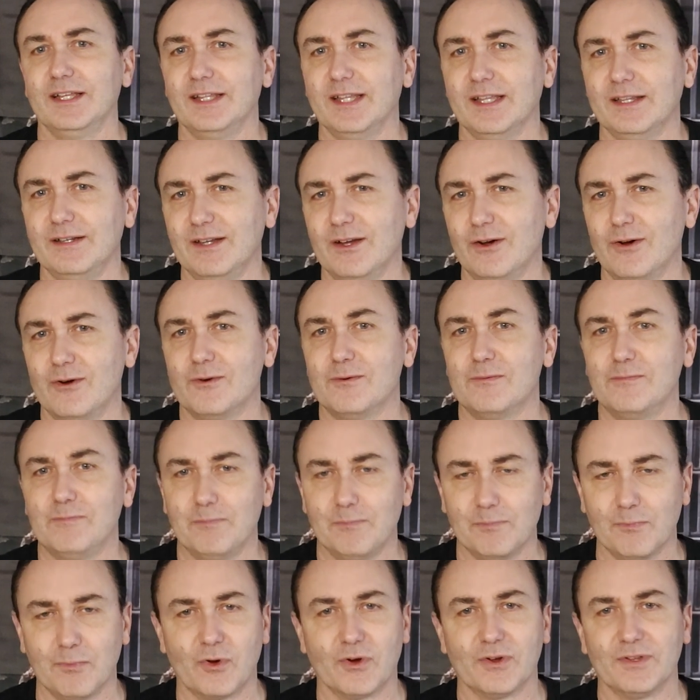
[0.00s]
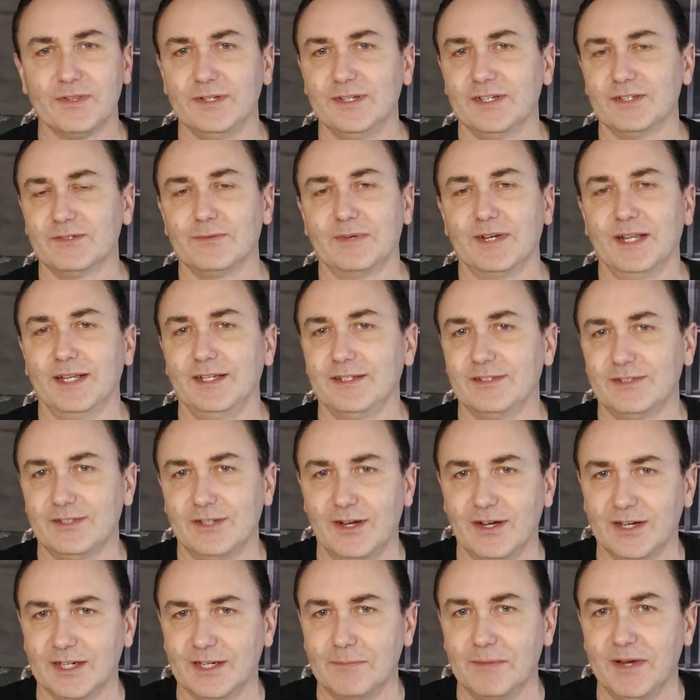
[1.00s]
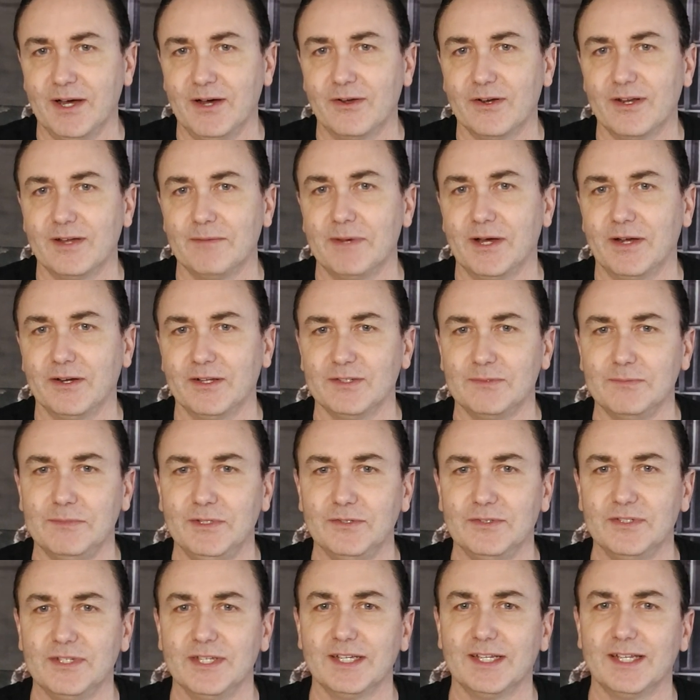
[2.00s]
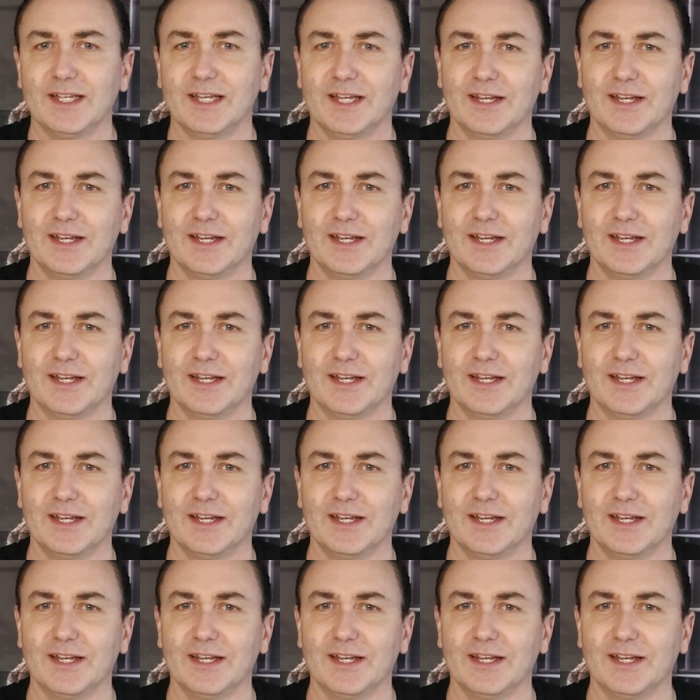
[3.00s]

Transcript: and know more than just what I just talked about about his music,